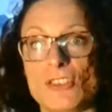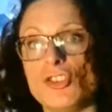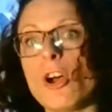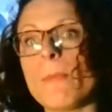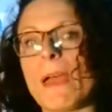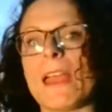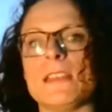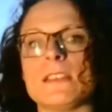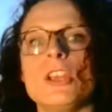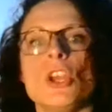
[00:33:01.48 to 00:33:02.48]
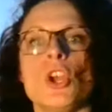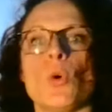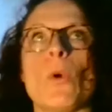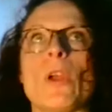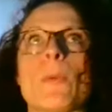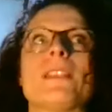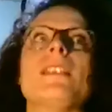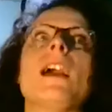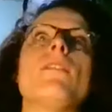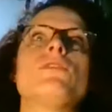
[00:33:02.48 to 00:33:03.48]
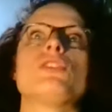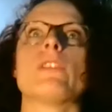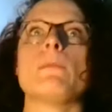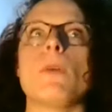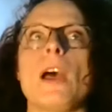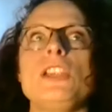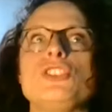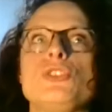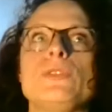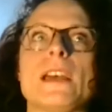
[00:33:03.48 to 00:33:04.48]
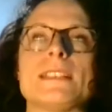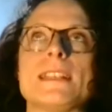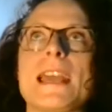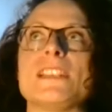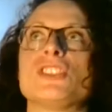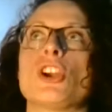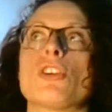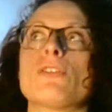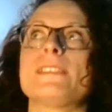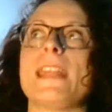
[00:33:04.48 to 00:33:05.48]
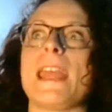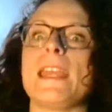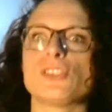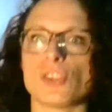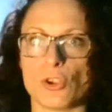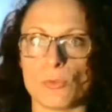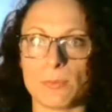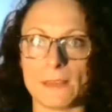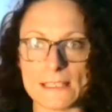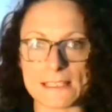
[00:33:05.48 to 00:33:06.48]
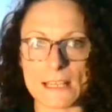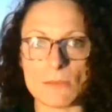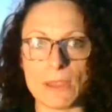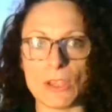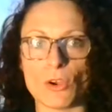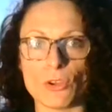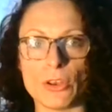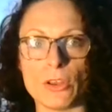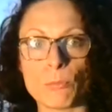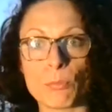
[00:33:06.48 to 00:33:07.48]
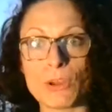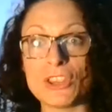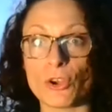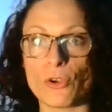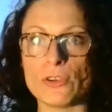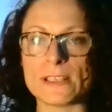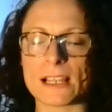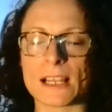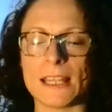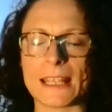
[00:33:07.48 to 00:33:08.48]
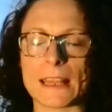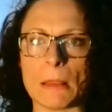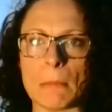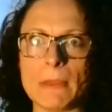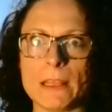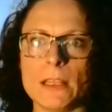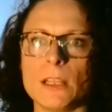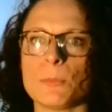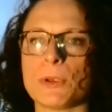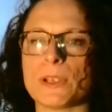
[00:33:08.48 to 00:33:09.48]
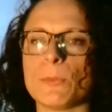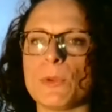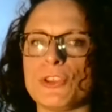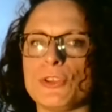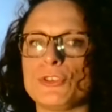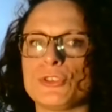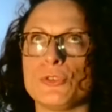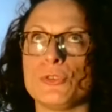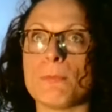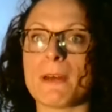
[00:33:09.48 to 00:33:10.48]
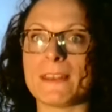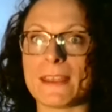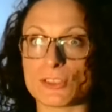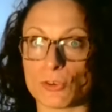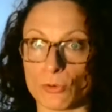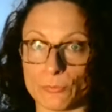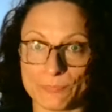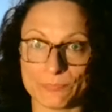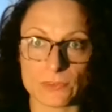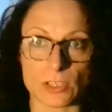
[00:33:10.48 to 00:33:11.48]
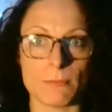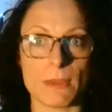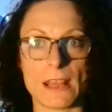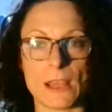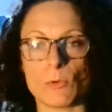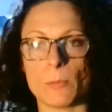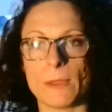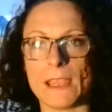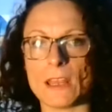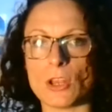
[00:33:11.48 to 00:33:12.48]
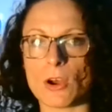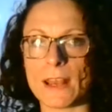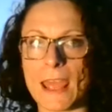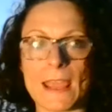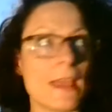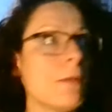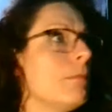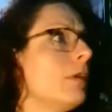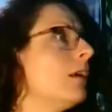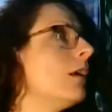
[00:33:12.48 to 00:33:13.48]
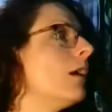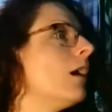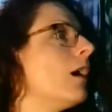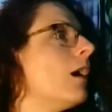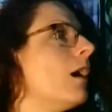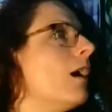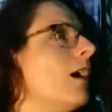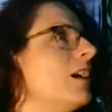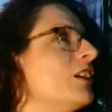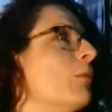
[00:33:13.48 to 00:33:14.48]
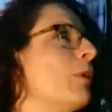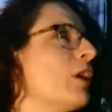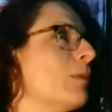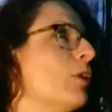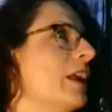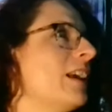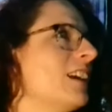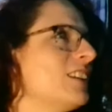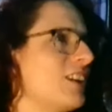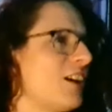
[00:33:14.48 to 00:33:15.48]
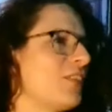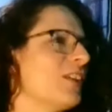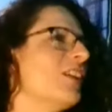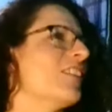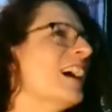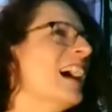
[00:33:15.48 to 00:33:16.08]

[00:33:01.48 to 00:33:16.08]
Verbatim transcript: our job. And we would love to remind you that today is Thursday, so please then be on, bring those, collect them, bring them with you to Monday's call. So Monday will be 9 a.m. Beyond Pokemoning, go for gold.